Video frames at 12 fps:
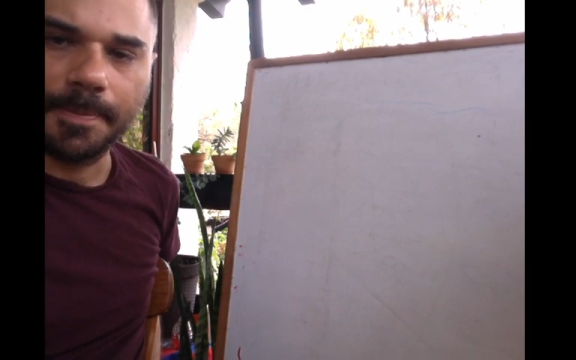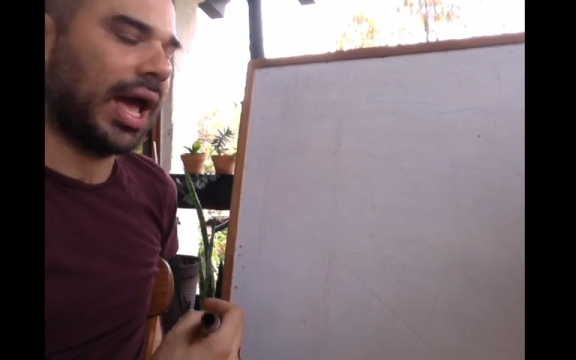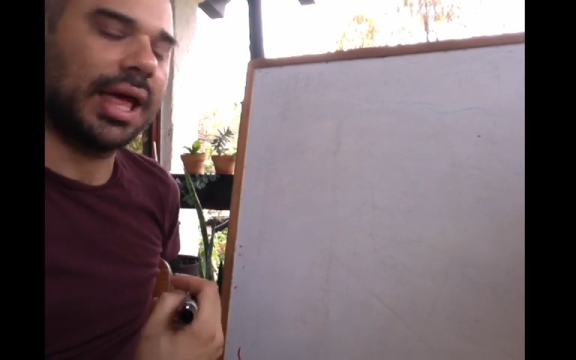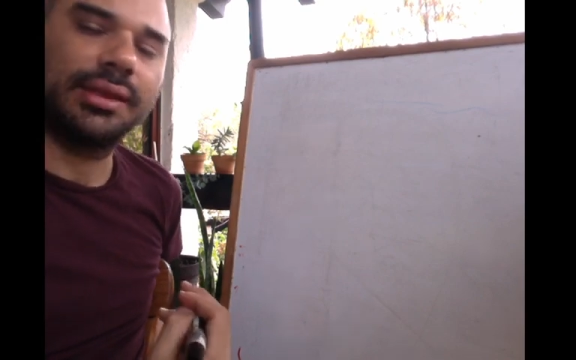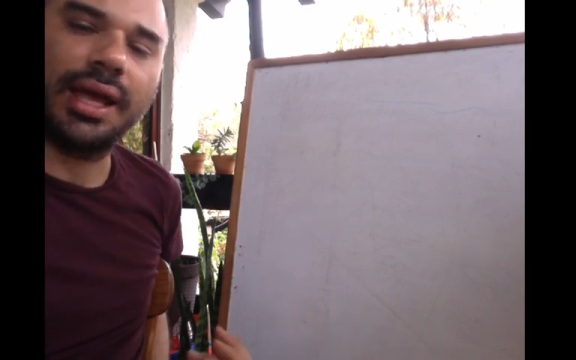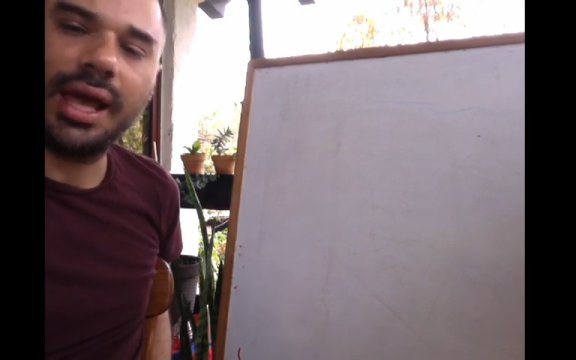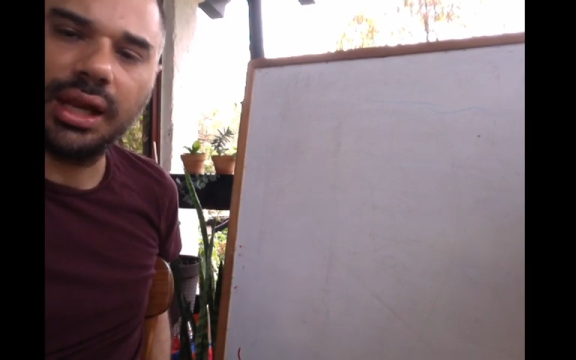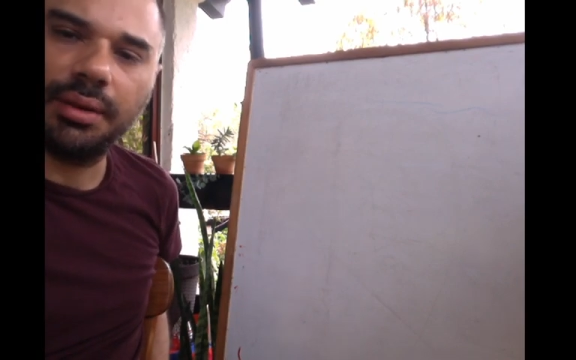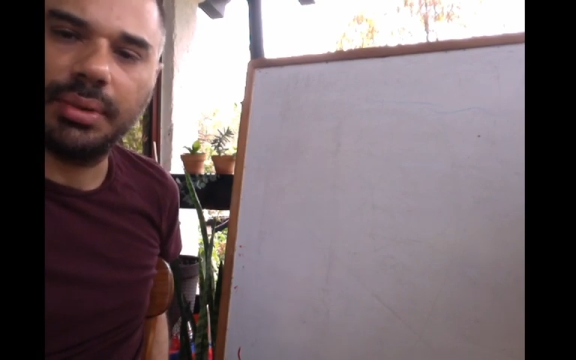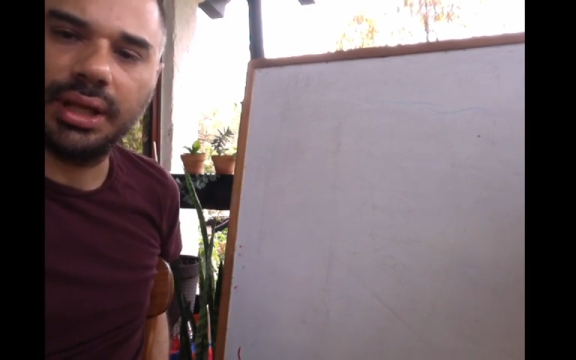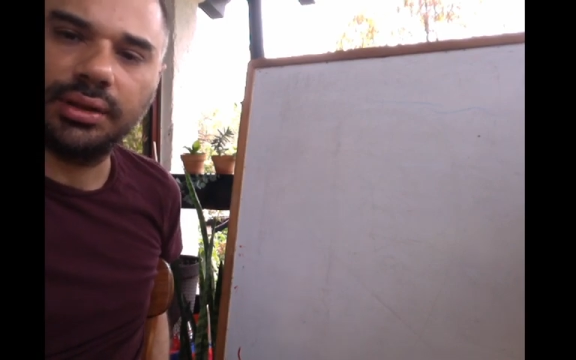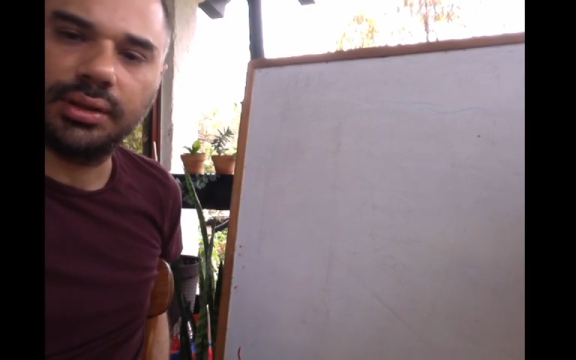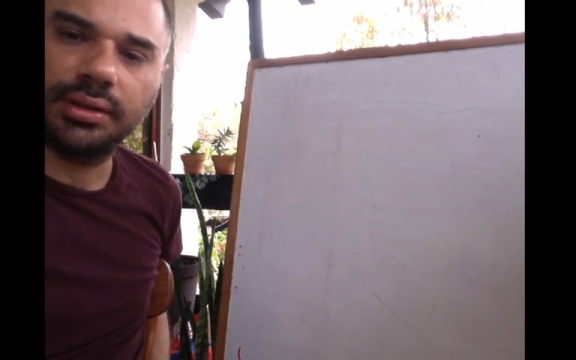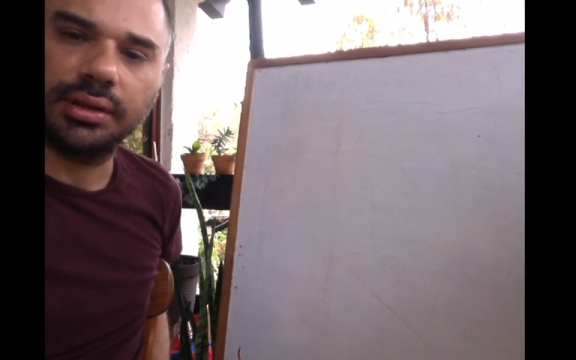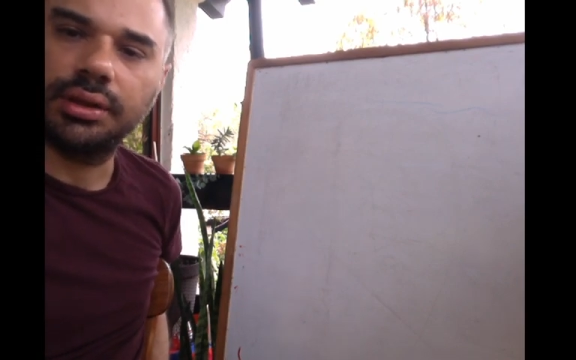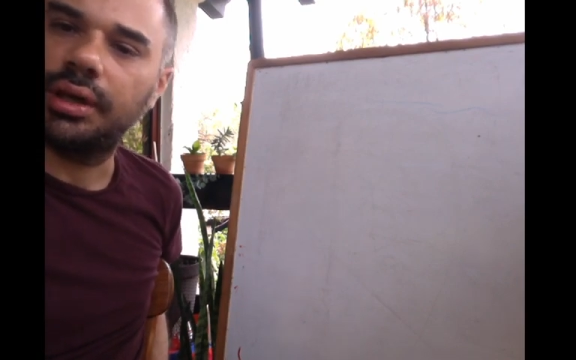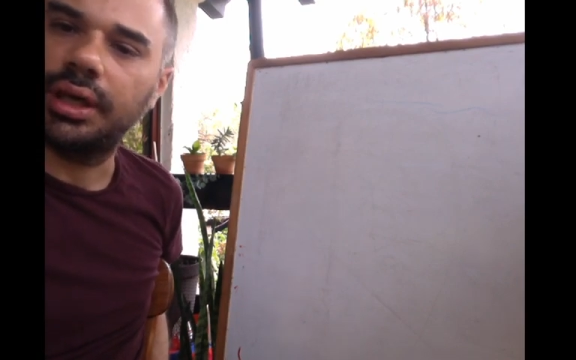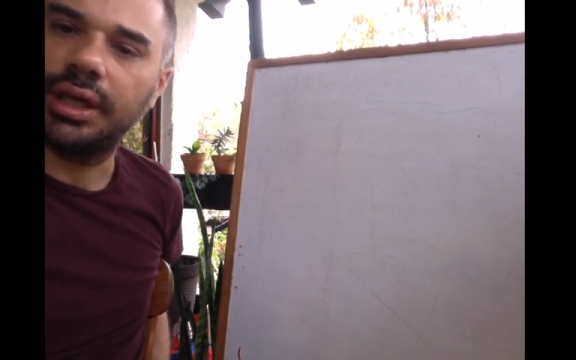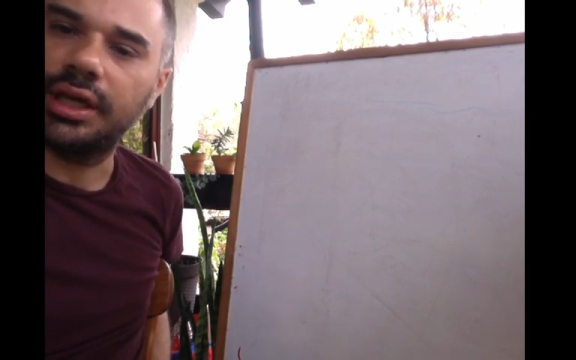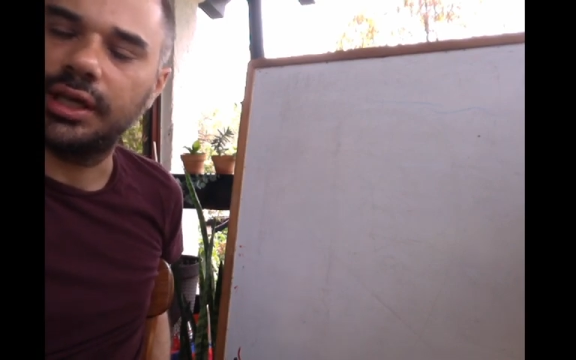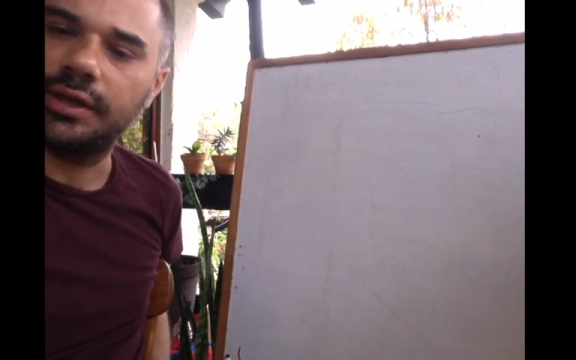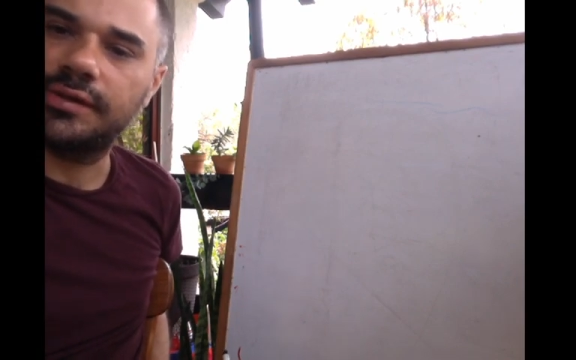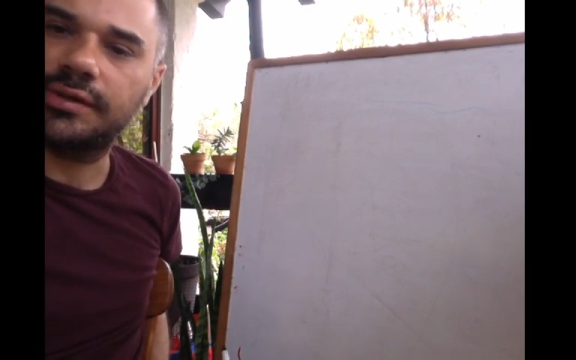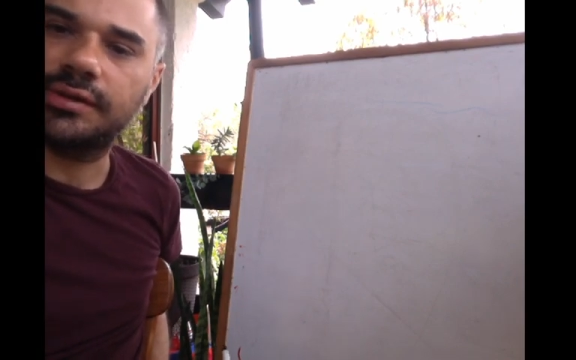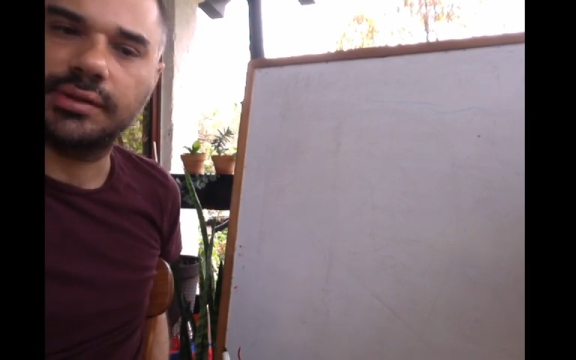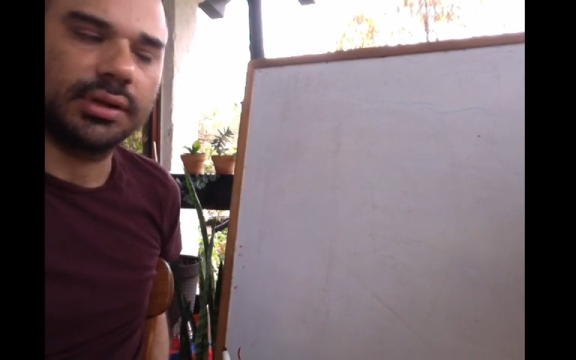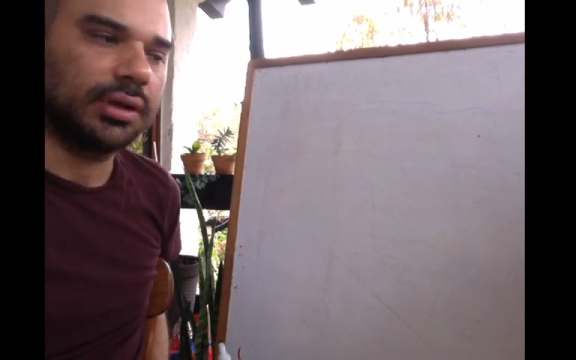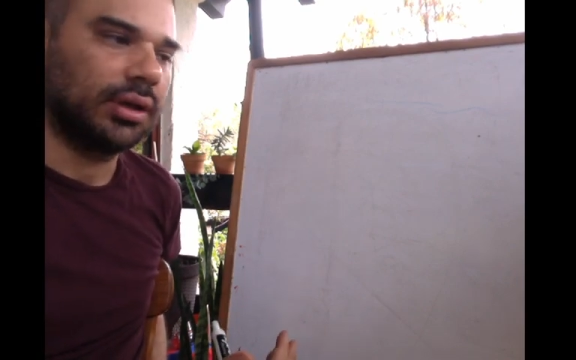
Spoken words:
An element is